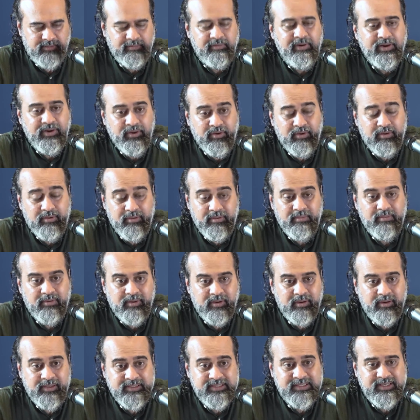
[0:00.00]
Why not
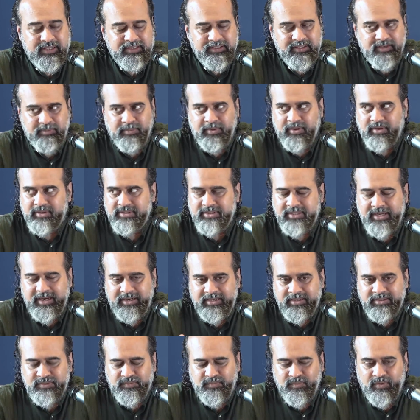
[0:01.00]
discuss it? Because
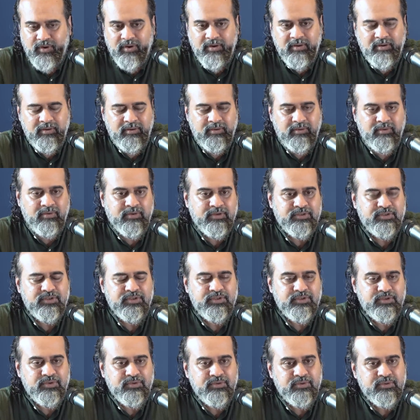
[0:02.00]
that is what
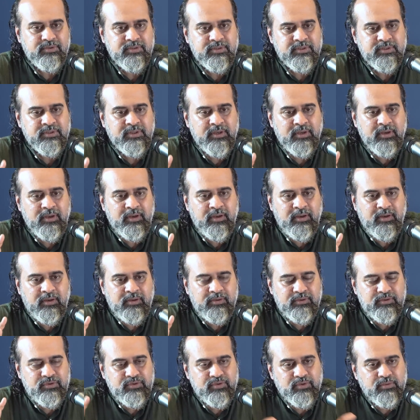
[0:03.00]
constitutes
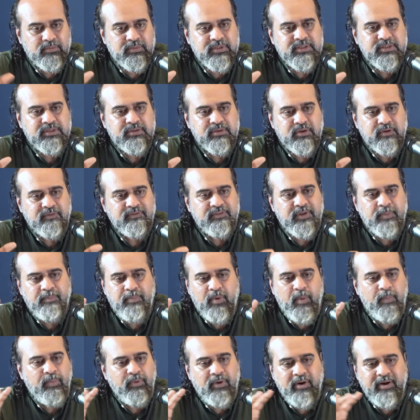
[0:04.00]
so much of the
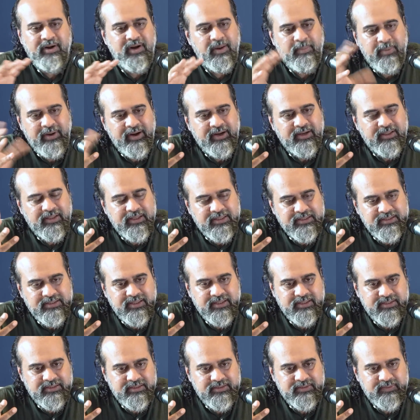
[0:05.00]
popular debate these
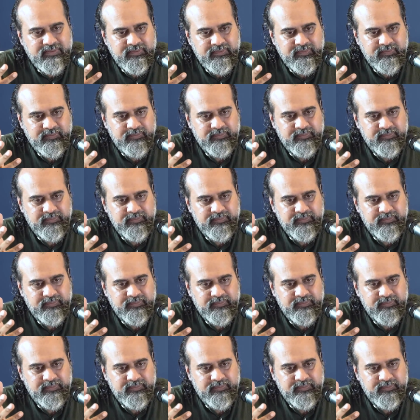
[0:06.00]
days.